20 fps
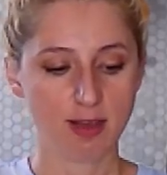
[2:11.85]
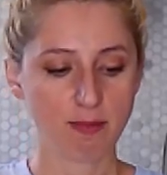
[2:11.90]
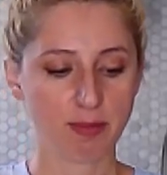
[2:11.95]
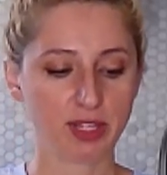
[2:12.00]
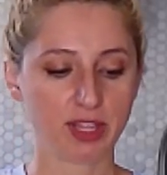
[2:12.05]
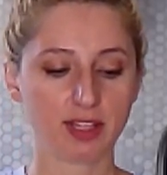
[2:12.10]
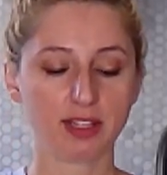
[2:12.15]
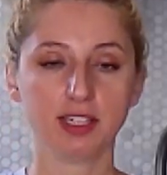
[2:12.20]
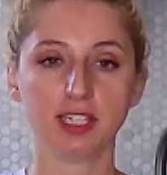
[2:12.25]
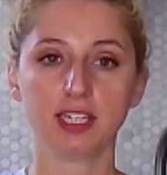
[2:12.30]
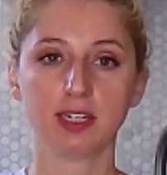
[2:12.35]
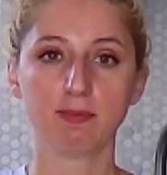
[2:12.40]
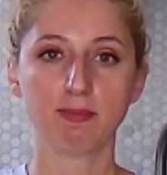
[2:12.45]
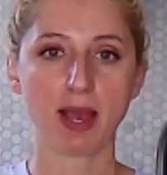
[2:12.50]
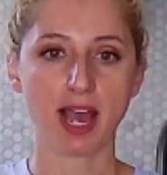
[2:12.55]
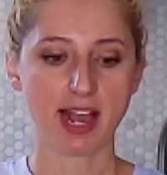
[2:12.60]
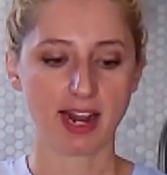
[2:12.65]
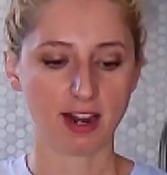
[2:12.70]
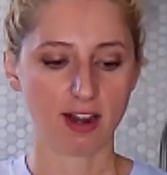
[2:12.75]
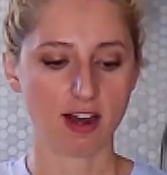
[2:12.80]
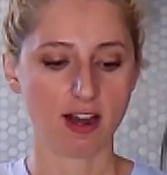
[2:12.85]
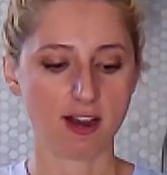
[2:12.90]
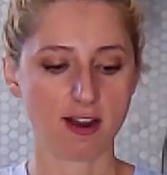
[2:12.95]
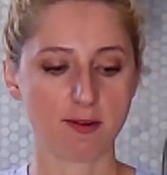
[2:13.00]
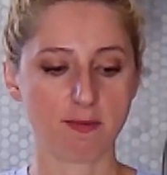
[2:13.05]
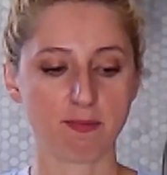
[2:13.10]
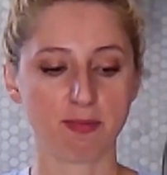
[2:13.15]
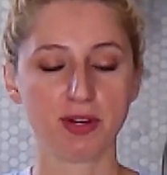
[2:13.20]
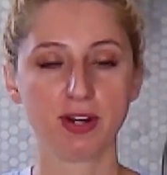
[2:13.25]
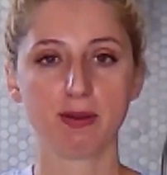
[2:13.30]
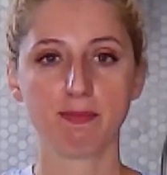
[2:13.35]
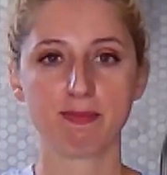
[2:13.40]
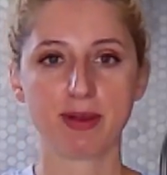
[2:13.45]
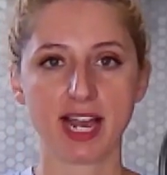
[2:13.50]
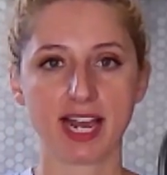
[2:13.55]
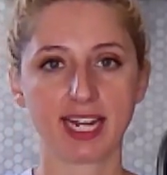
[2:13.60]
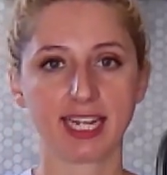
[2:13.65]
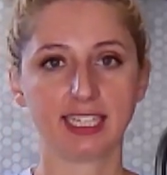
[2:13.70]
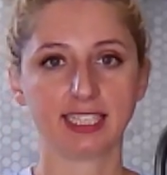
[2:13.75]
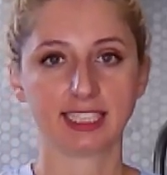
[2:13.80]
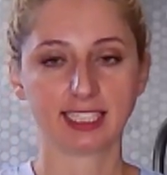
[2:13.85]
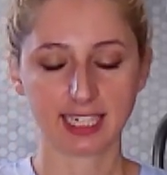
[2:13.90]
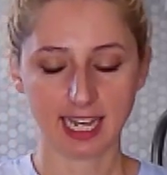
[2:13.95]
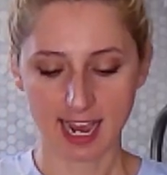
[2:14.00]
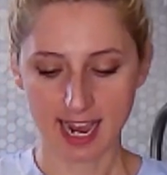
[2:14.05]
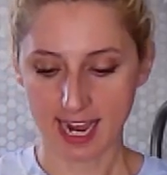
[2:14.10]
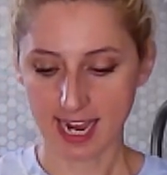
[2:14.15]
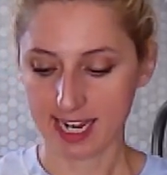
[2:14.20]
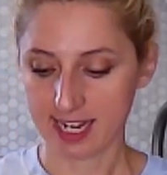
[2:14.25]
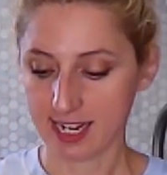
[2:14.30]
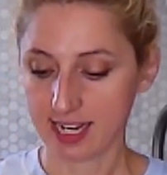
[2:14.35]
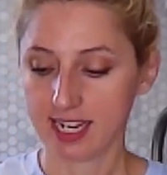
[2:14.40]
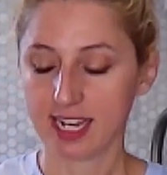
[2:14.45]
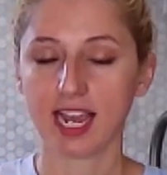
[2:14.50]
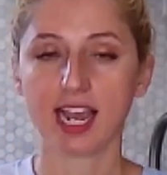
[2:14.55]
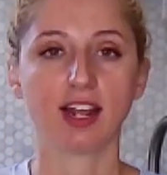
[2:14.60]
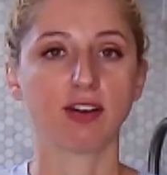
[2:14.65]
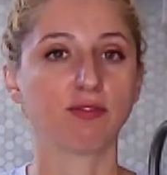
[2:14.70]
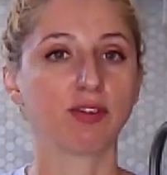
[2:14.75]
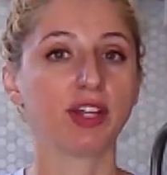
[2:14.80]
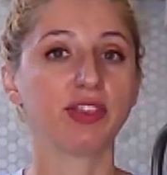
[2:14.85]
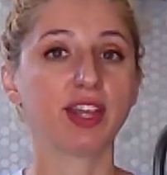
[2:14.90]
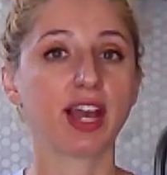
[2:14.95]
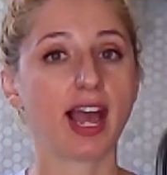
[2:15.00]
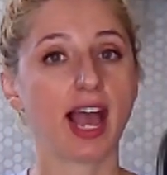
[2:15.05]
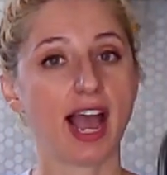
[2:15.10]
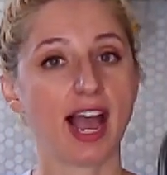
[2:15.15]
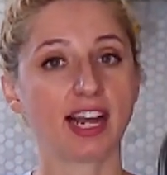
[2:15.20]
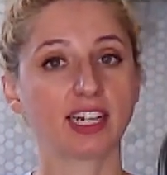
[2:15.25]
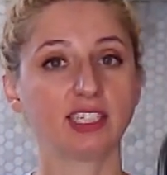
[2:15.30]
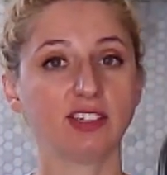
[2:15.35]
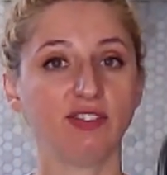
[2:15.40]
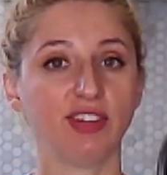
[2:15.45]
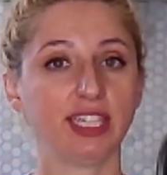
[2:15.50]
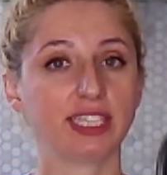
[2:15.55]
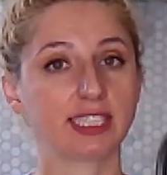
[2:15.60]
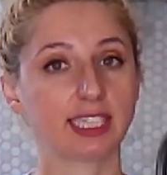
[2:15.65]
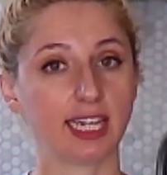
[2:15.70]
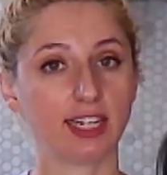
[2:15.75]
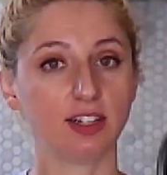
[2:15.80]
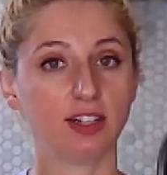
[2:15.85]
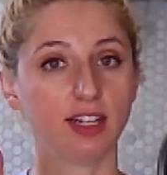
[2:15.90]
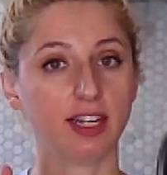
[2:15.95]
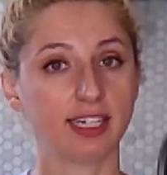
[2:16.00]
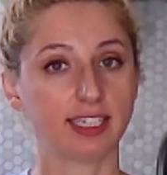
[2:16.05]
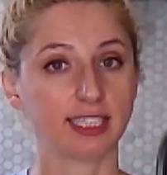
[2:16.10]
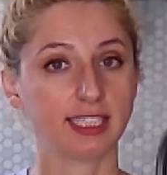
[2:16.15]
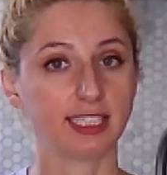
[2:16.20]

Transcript: Put the lid back on, put it back inside, and run that activate cycle a